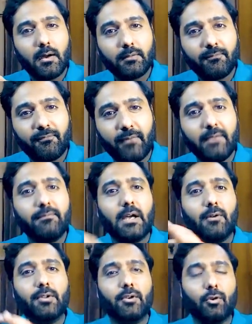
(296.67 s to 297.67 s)

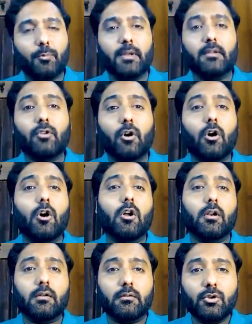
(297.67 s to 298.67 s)
5,000 rupees
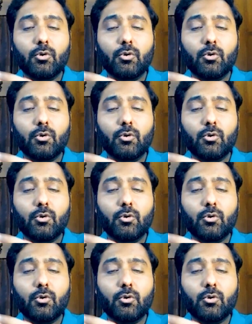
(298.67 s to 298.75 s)
or